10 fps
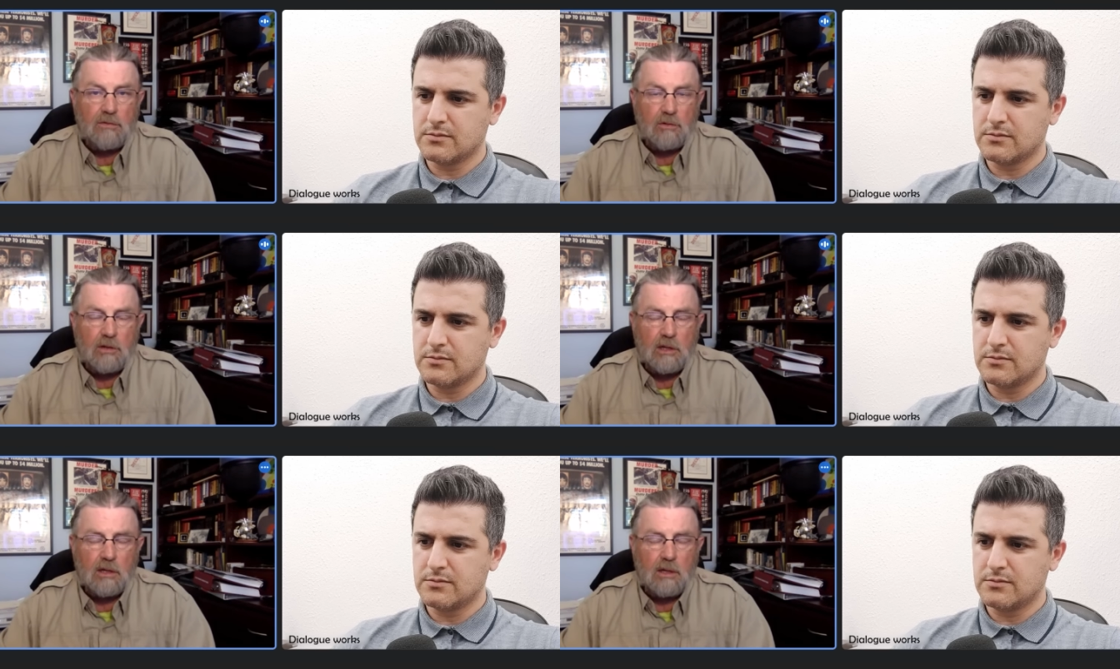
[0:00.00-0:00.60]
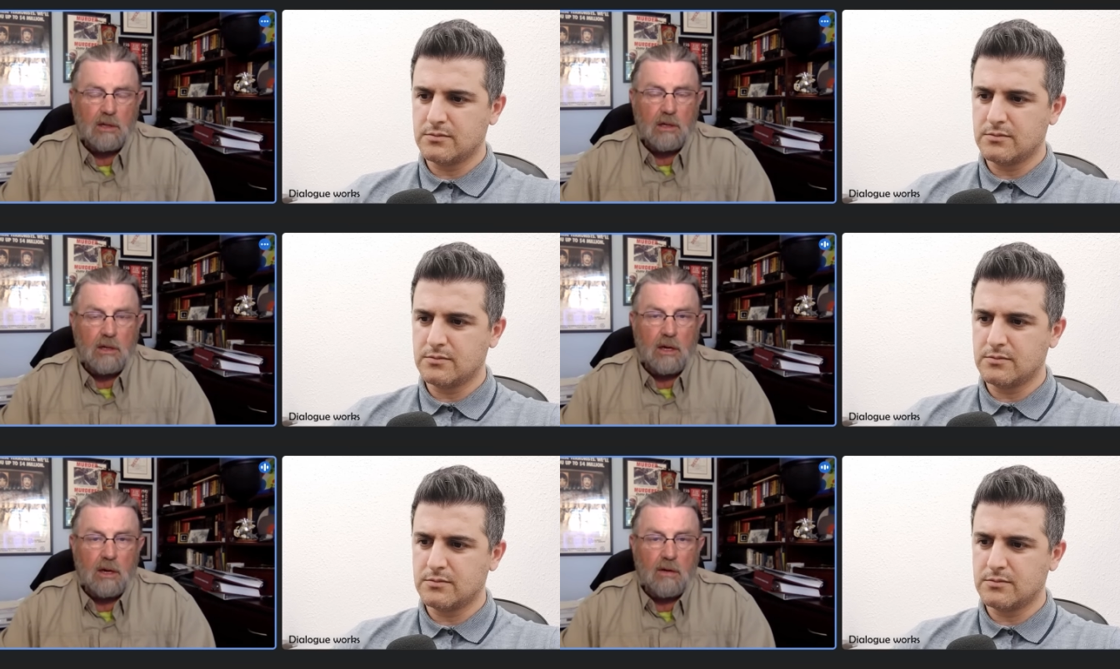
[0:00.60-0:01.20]
Speaker 1: for the
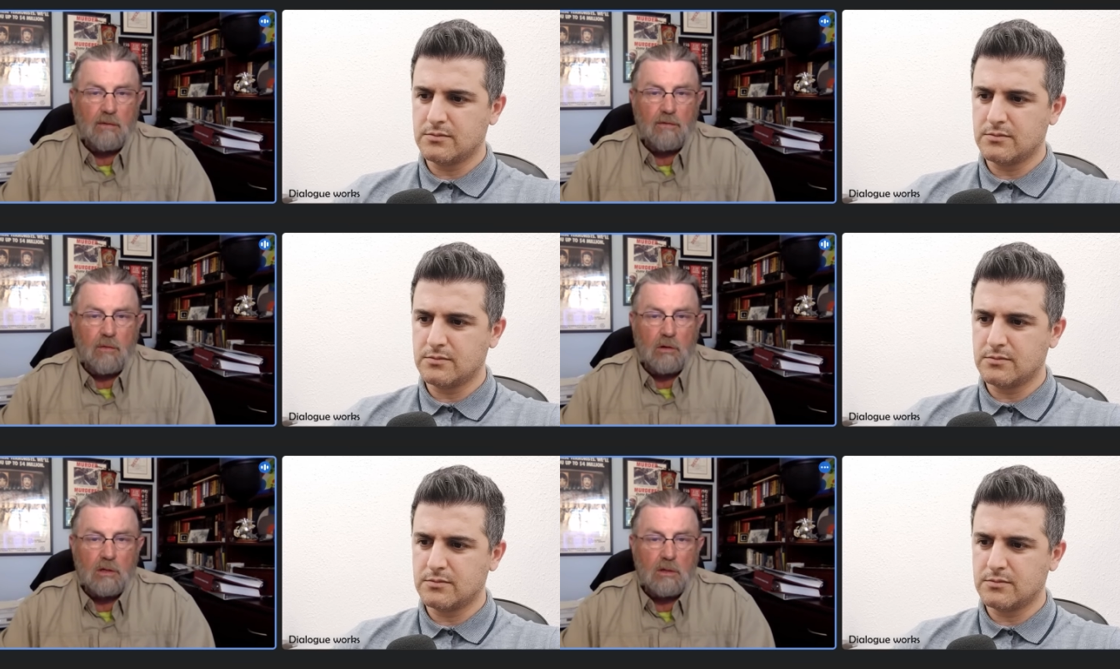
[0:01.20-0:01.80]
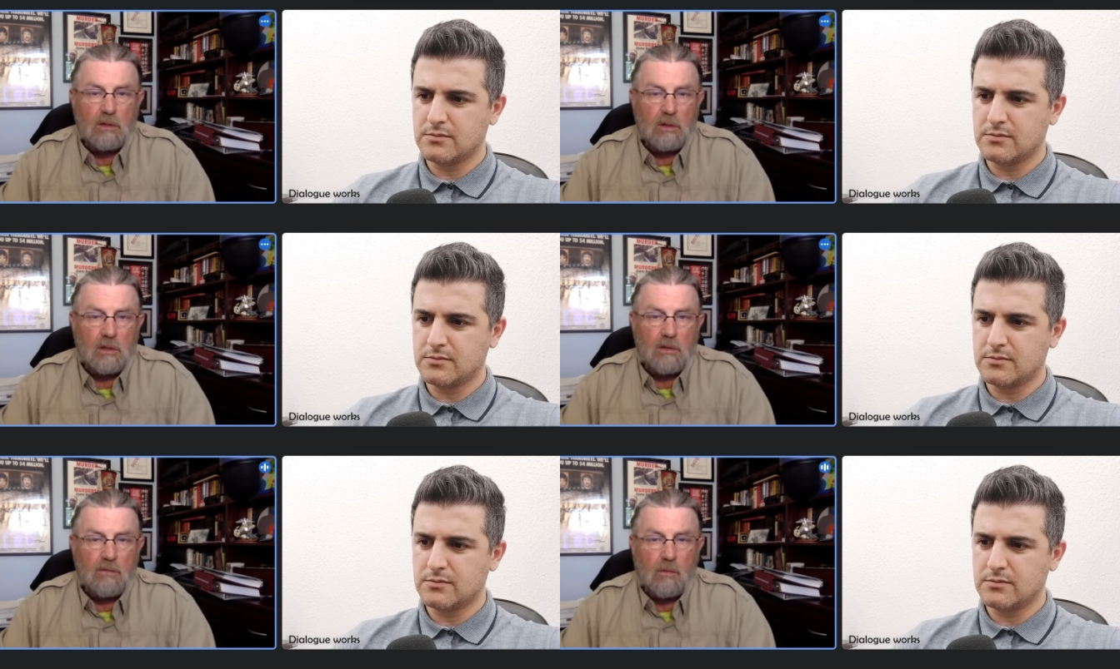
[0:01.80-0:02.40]
uh, foreign
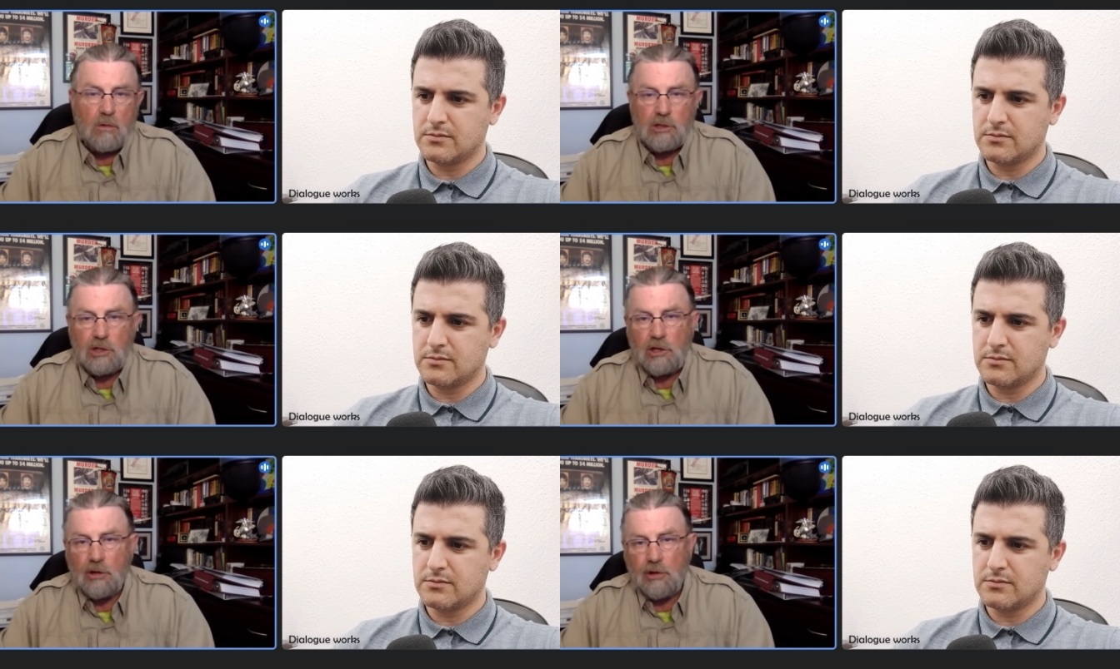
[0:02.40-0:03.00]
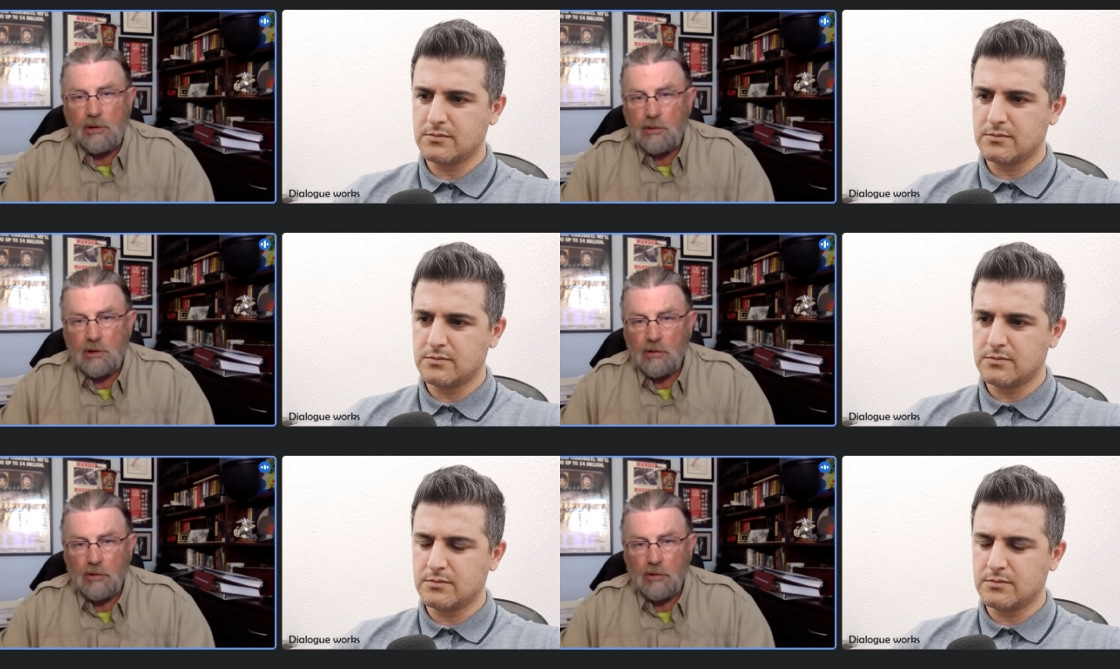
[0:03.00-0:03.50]
foreign security bureau